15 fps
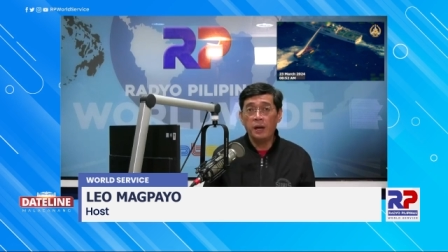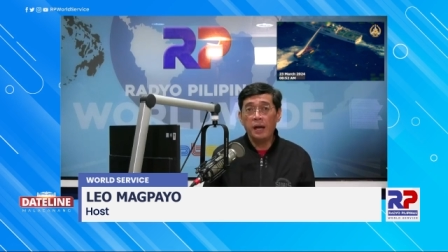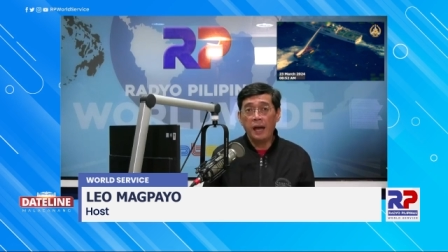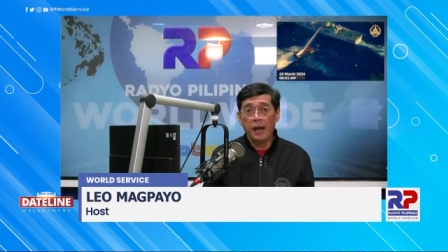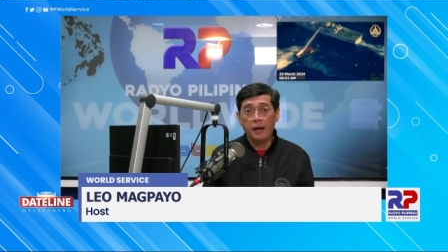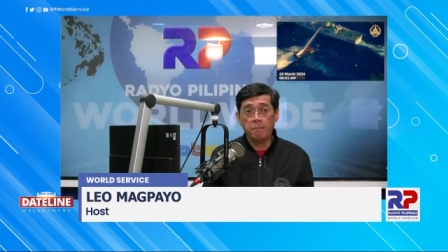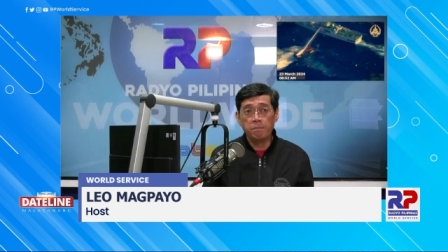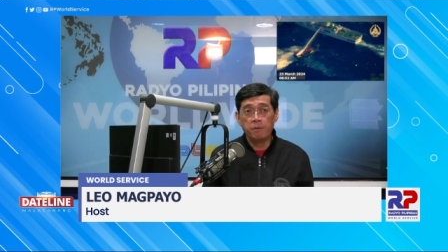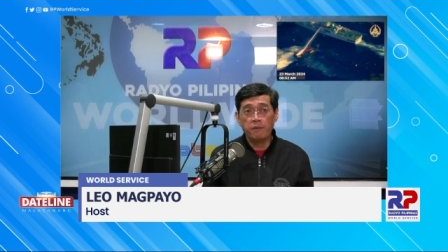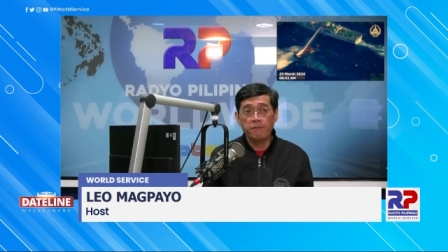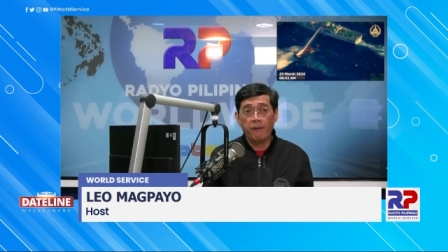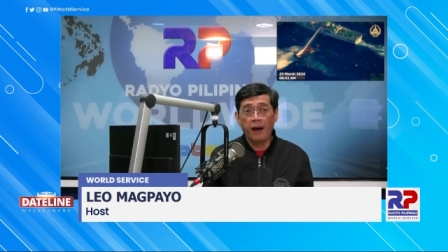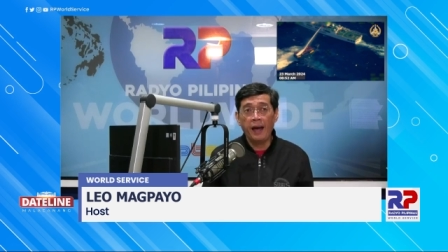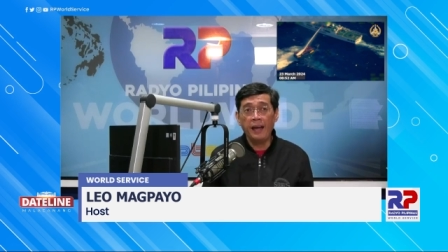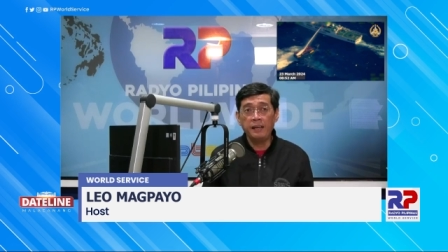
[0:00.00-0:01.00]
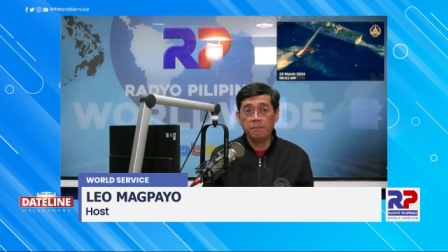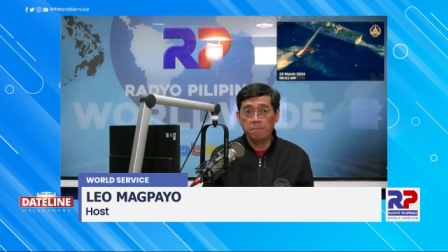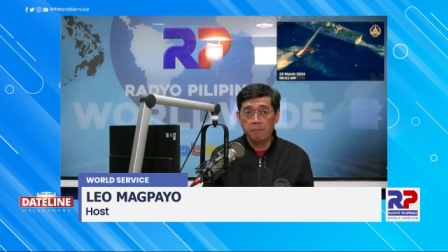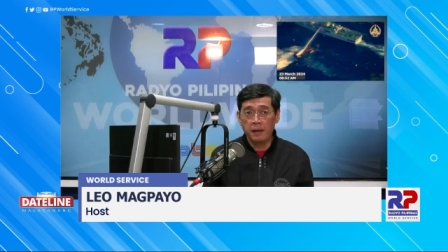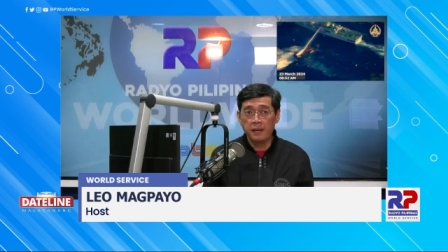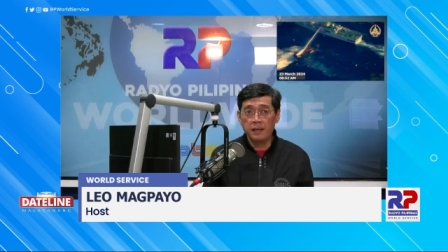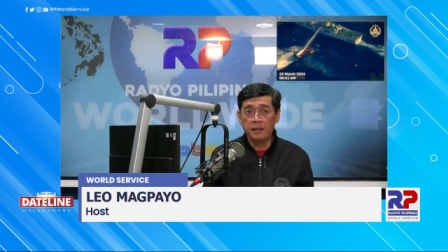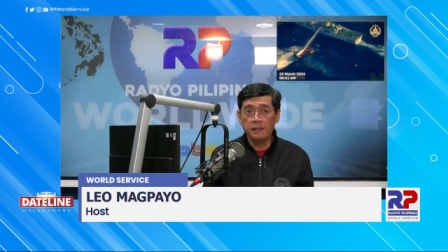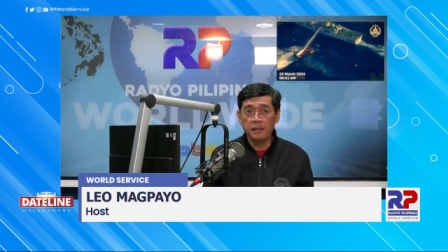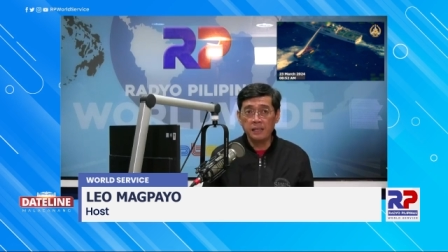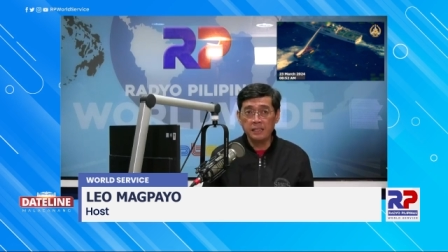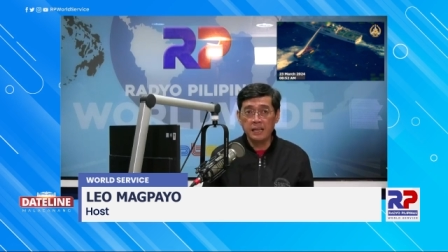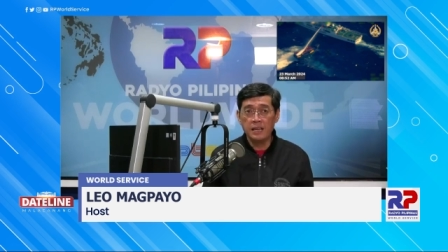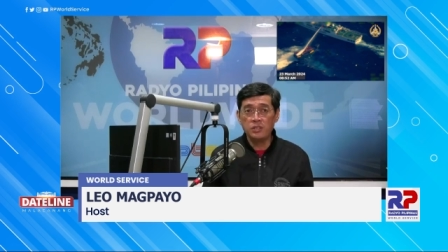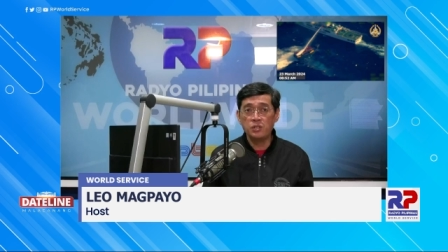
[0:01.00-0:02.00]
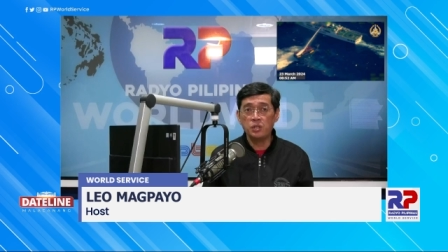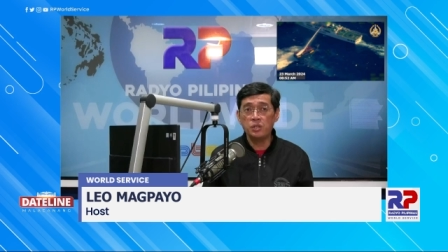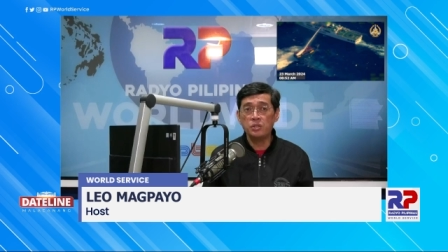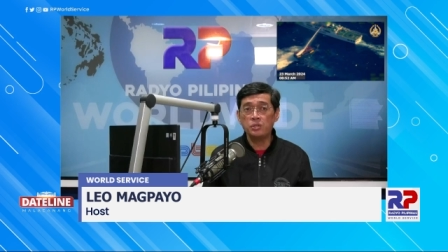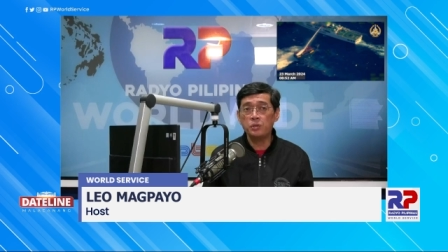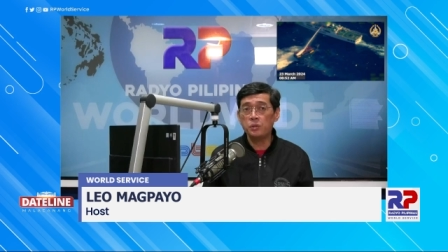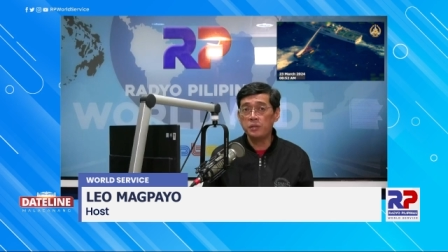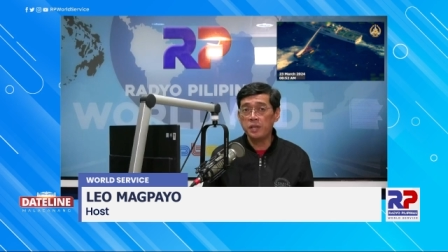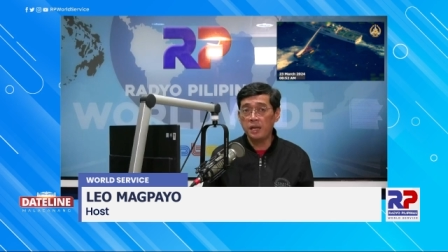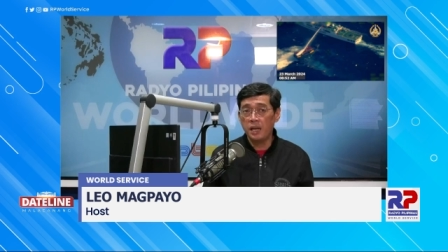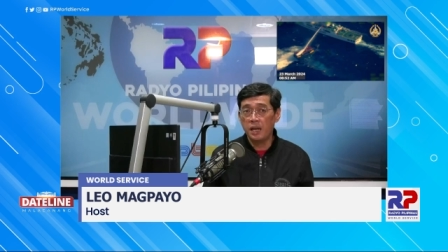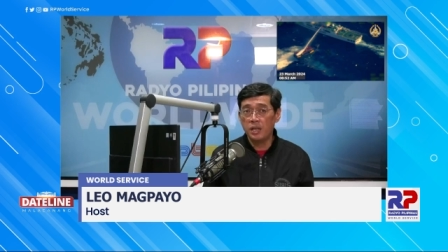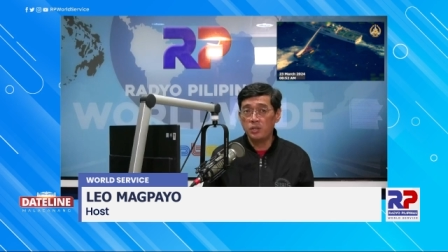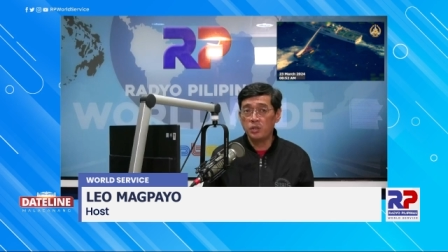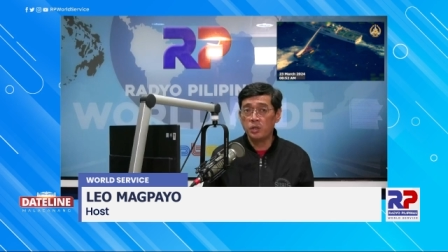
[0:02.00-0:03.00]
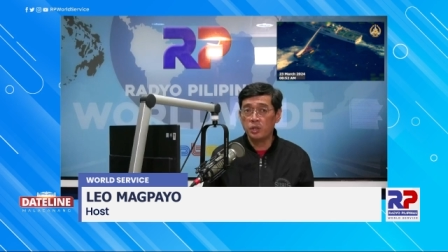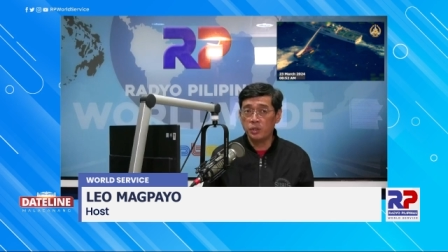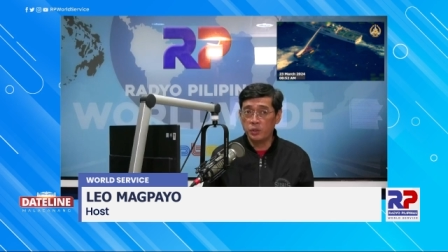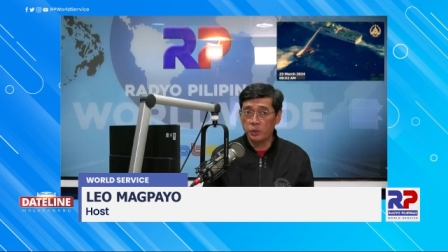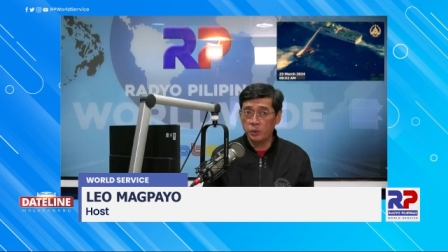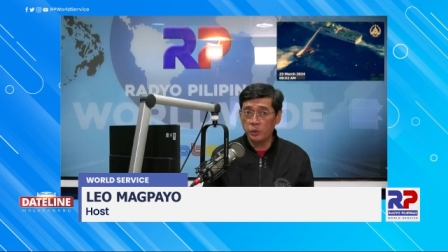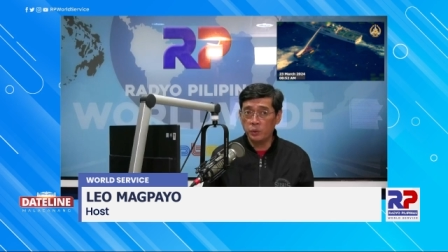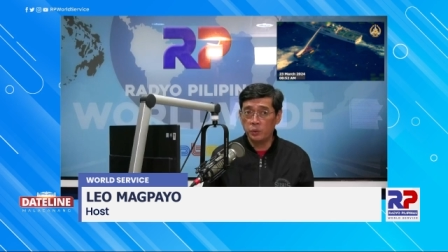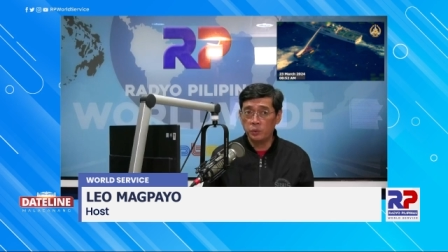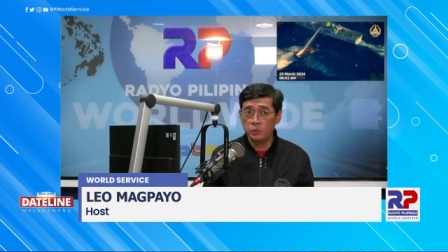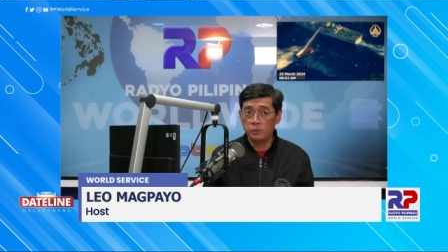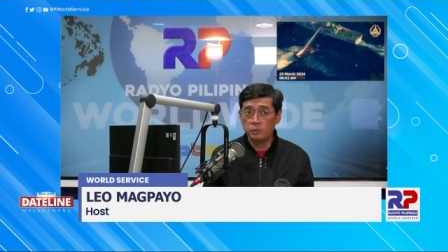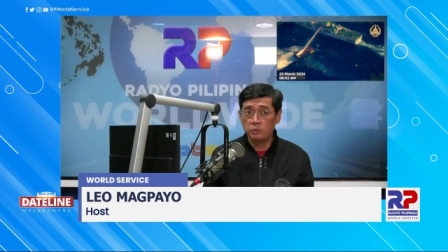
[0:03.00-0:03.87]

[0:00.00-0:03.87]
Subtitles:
and provide medical attention to the injured crew.